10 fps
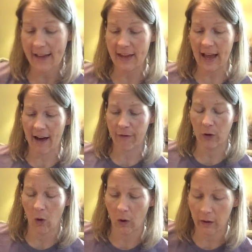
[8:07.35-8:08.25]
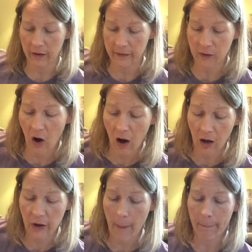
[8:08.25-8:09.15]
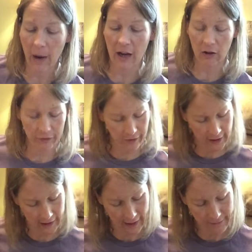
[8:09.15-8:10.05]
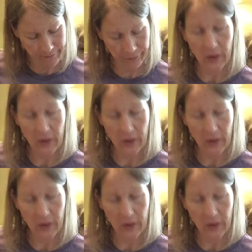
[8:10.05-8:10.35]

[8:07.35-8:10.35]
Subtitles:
and the F chord is called Michael Finnegan.